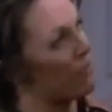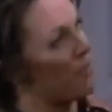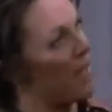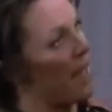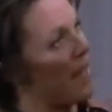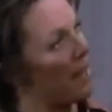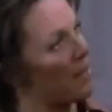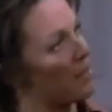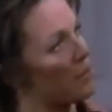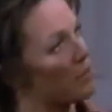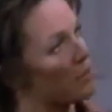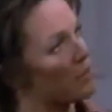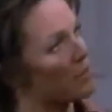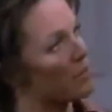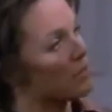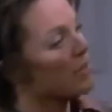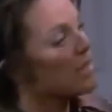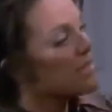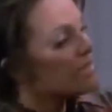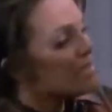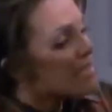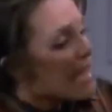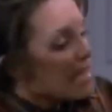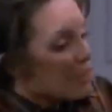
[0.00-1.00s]
values.
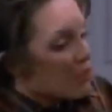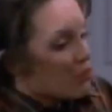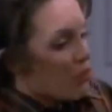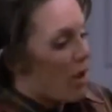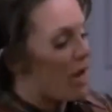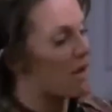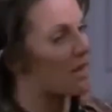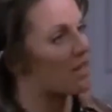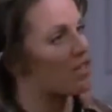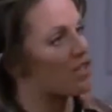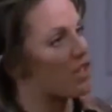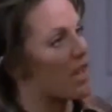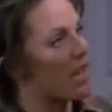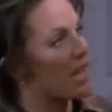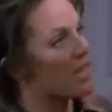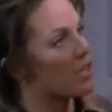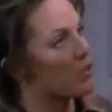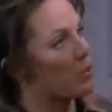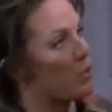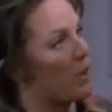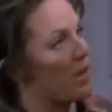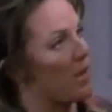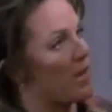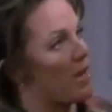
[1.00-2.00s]
Let's not try to
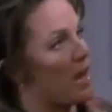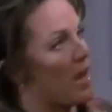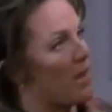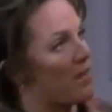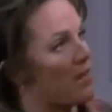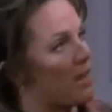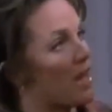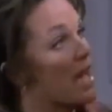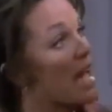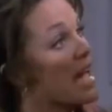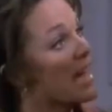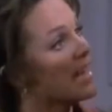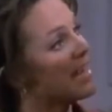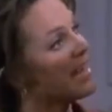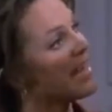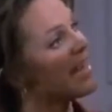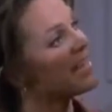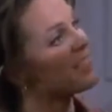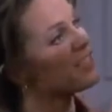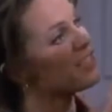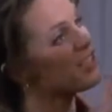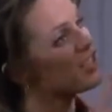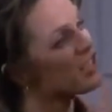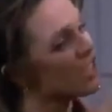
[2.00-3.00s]
change one another.
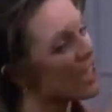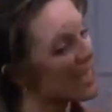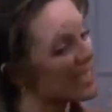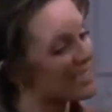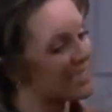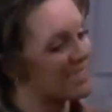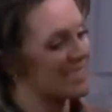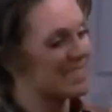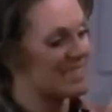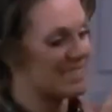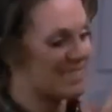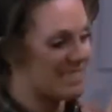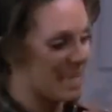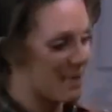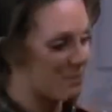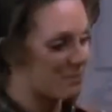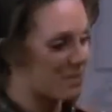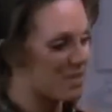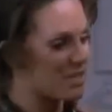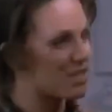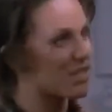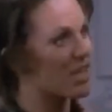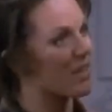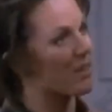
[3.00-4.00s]
Let's just
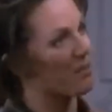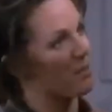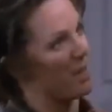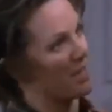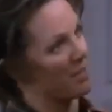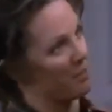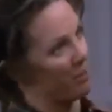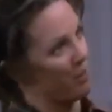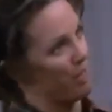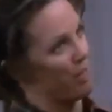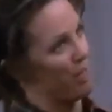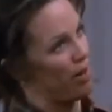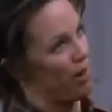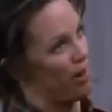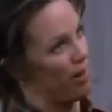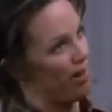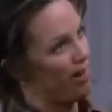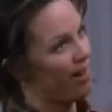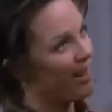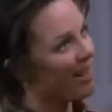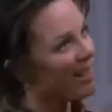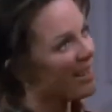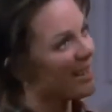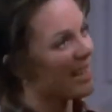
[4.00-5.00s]
accept each other as we
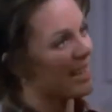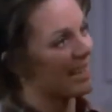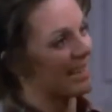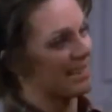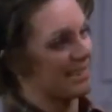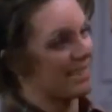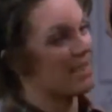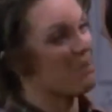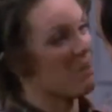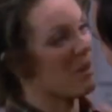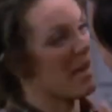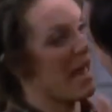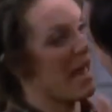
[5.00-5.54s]
are, huh? And see what